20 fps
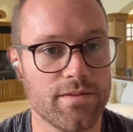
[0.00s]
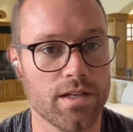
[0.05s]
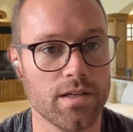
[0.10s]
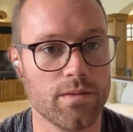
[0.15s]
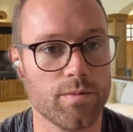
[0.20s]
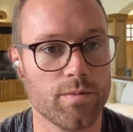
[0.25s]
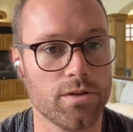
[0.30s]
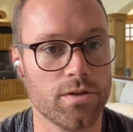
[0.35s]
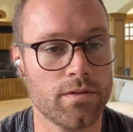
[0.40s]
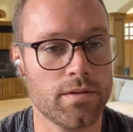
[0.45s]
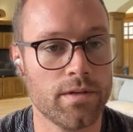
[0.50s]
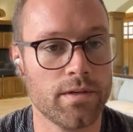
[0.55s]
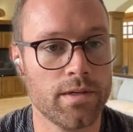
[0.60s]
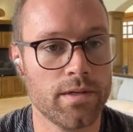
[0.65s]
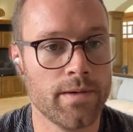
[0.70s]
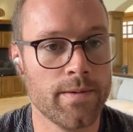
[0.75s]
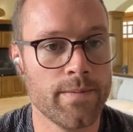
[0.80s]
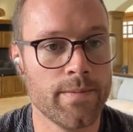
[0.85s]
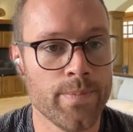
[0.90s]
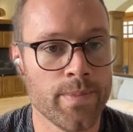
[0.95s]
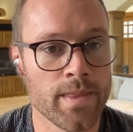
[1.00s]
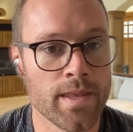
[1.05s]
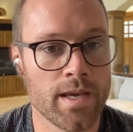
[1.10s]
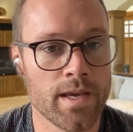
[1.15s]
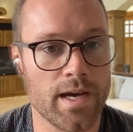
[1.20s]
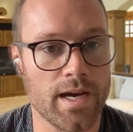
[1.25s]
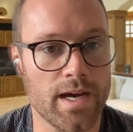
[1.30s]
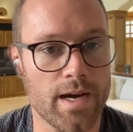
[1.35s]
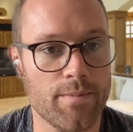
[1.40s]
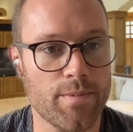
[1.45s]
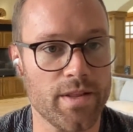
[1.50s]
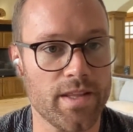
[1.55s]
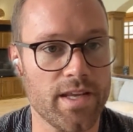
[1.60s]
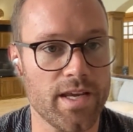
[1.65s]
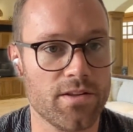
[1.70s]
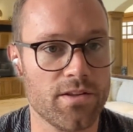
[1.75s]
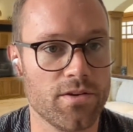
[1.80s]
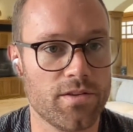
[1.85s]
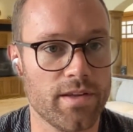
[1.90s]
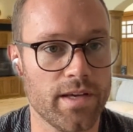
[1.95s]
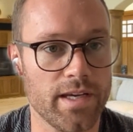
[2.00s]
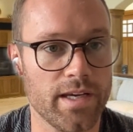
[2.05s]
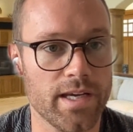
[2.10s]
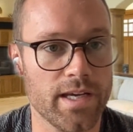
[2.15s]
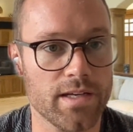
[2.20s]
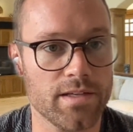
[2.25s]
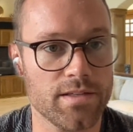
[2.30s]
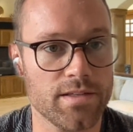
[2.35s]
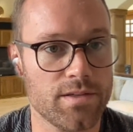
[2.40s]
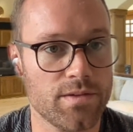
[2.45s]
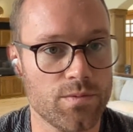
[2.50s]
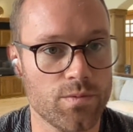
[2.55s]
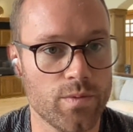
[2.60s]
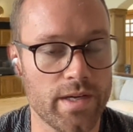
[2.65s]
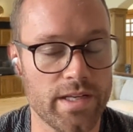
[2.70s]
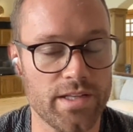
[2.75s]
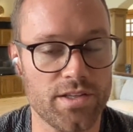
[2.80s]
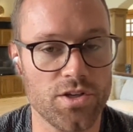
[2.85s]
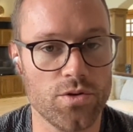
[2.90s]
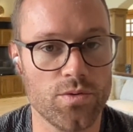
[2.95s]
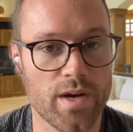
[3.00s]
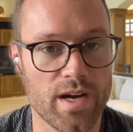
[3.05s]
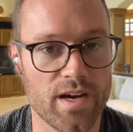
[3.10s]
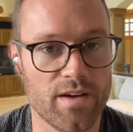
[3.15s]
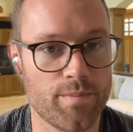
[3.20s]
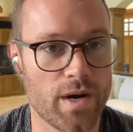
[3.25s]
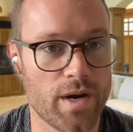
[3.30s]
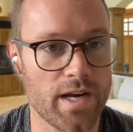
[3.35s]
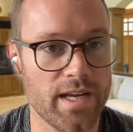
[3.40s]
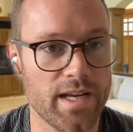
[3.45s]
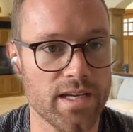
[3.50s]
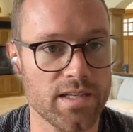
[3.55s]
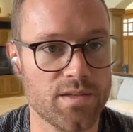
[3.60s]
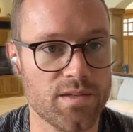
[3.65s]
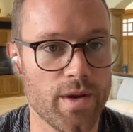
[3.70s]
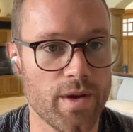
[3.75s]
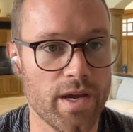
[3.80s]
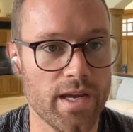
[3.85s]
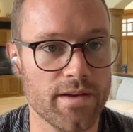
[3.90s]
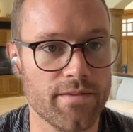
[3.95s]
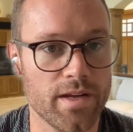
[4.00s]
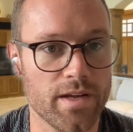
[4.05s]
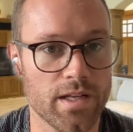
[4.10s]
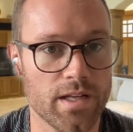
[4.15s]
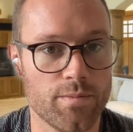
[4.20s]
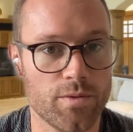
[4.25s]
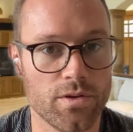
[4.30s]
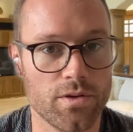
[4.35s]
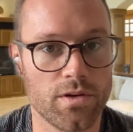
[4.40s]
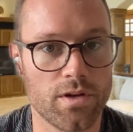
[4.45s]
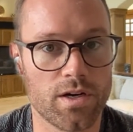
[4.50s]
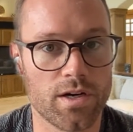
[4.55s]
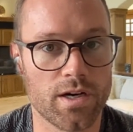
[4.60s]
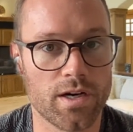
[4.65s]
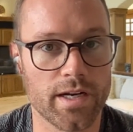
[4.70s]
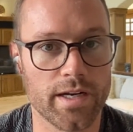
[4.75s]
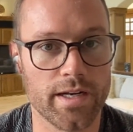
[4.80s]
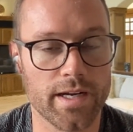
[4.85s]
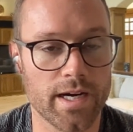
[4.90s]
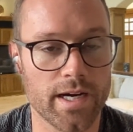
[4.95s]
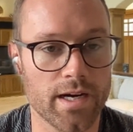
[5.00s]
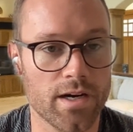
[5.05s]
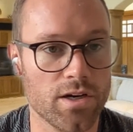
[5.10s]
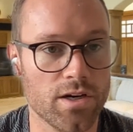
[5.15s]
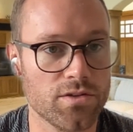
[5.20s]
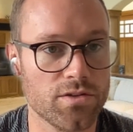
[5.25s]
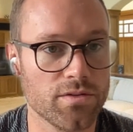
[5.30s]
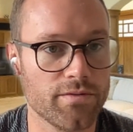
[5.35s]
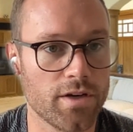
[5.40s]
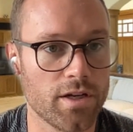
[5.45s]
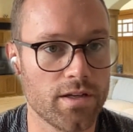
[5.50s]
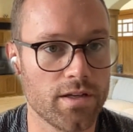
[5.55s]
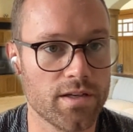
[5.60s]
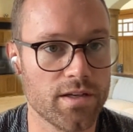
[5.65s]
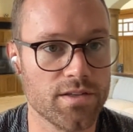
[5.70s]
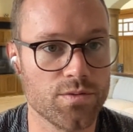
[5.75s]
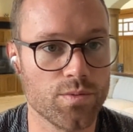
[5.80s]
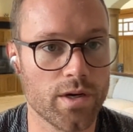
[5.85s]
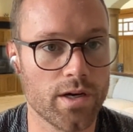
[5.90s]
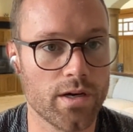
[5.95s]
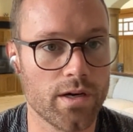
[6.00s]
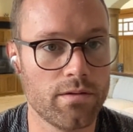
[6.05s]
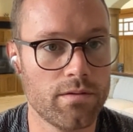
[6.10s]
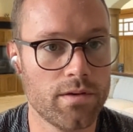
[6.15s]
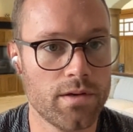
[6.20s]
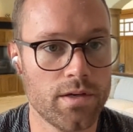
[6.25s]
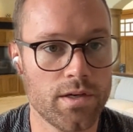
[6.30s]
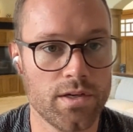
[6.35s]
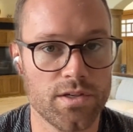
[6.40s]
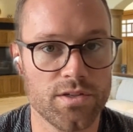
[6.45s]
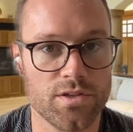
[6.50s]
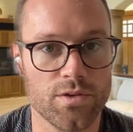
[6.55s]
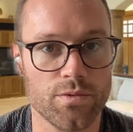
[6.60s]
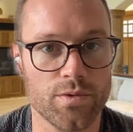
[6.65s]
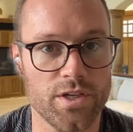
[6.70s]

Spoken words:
that's available. But the other thing is, we do have Binance Pay available on Travala as well.